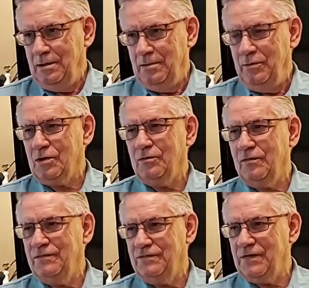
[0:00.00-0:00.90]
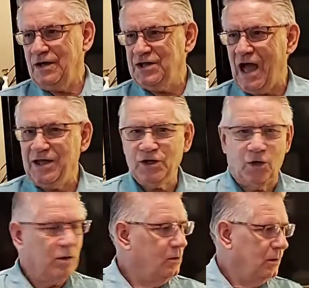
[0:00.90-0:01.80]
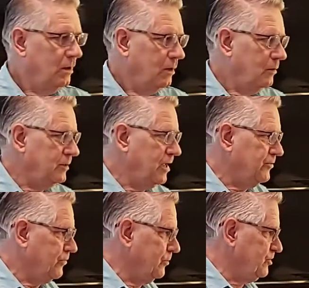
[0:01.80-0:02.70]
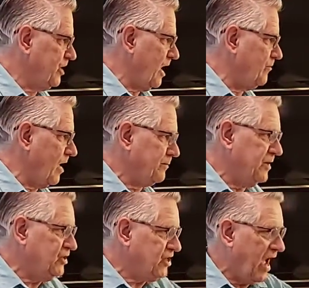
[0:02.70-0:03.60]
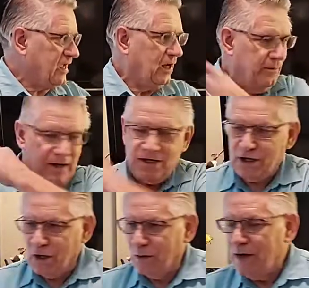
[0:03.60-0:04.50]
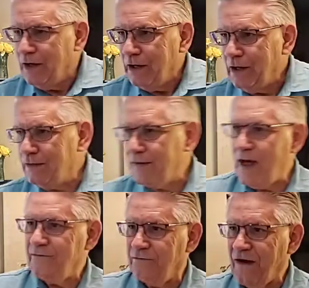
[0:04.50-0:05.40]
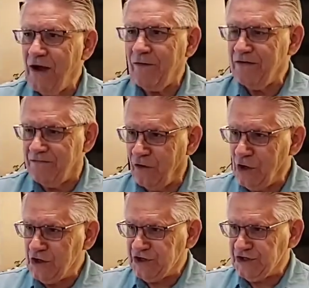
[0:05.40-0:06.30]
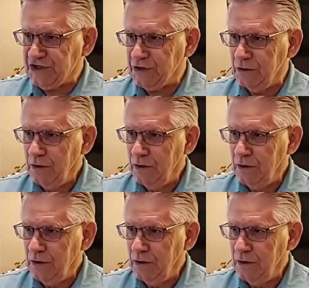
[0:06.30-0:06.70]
Book of Daniel, when they threw Shadrach, Meshach, and Abednego in that fiery furnace,